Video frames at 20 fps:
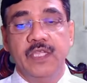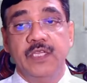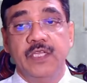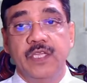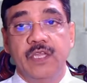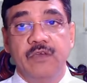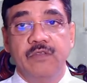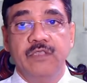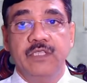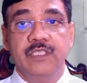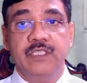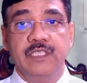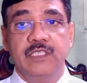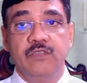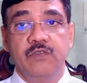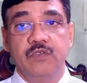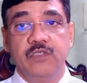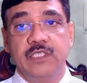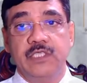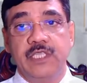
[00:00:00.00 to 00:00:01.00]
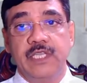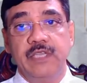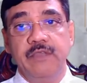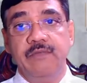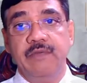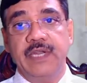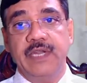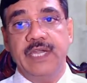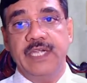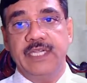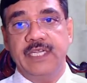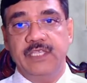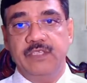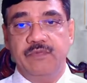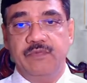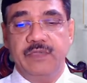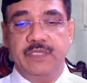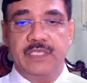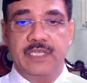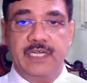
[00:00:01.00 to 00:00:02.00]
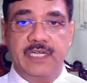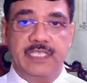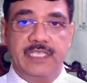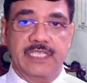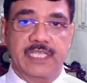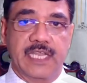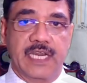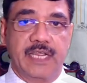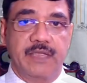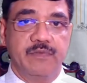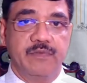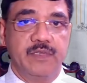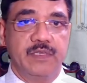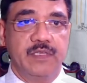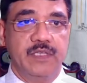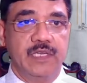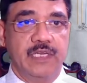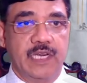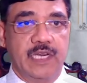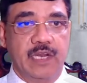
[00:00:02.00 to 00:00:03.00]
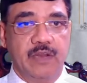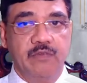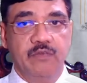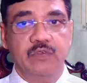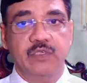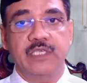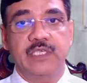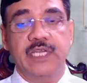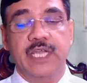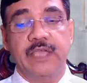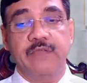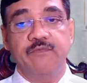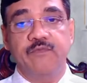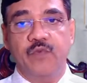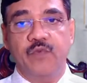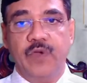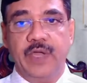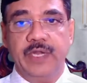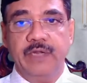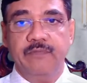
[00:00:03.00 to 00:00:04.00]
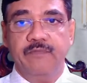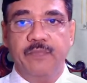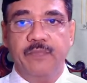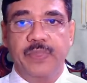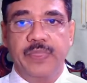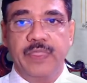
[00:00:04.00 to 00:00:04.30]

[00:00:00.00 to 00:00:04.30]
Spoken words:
Now those three varieties which are described includes type 1,